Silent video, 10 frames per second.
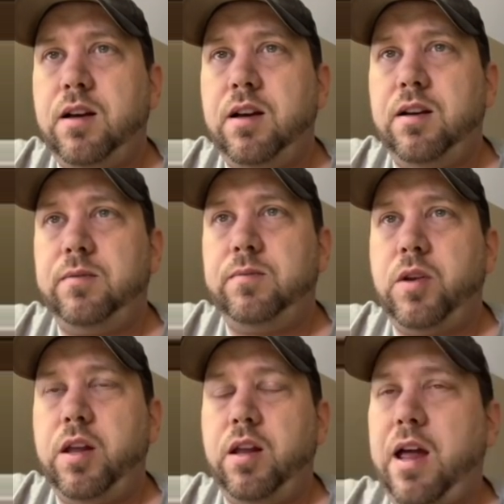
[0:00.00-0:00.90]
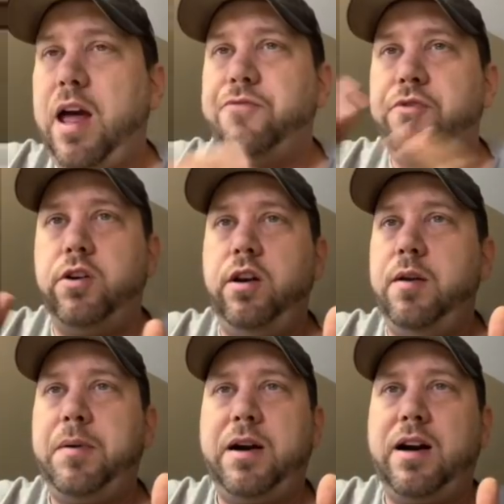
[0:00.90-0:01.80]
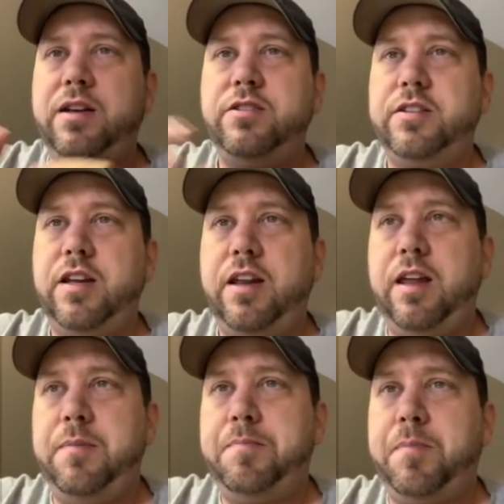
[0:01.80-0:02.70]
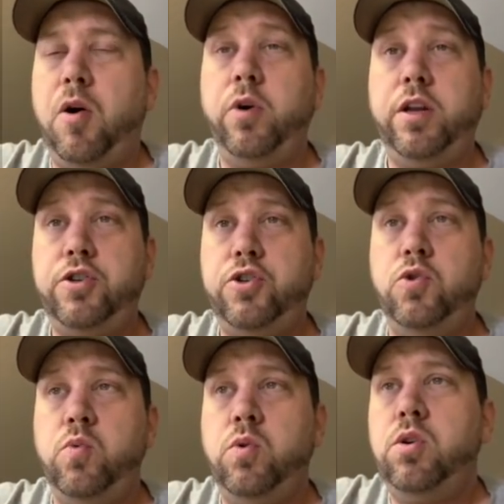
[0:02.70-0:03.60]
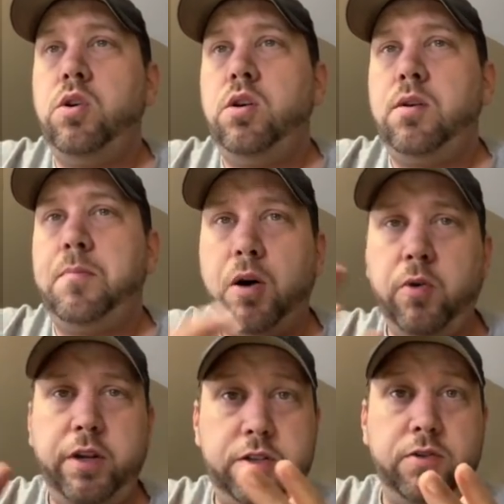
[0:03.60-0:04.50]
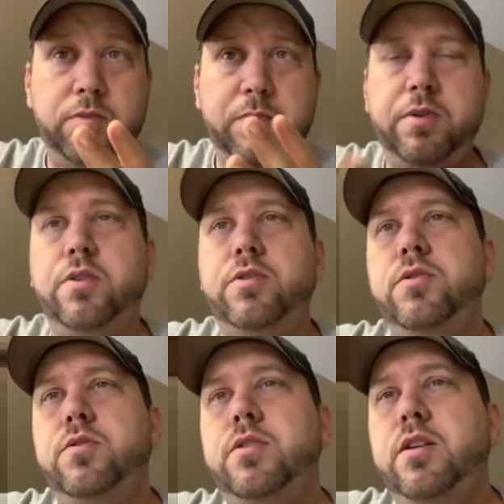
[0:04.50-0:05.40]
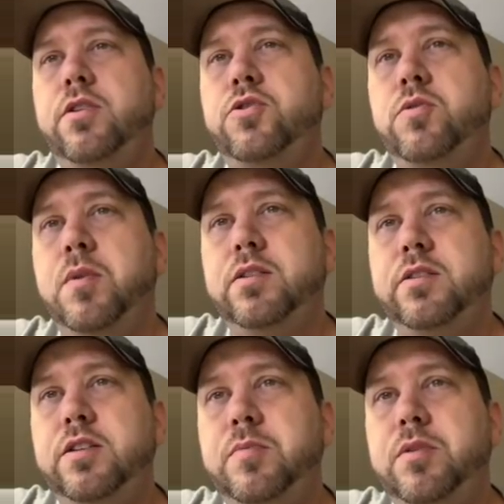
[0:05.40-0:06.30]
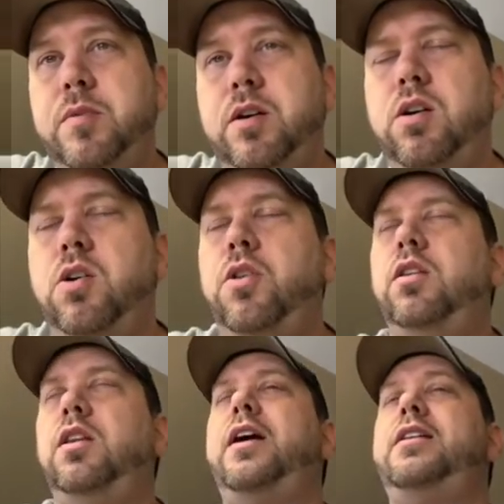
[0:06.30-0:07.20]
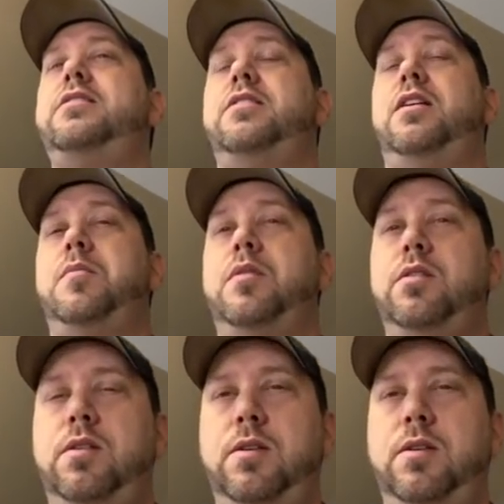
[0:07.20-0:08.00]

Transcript: Um, after Empire, I just had a pony shoe. Pony shoes, remember those shoes? I had a shoe box I used to put them on. Oh, the lightsaber.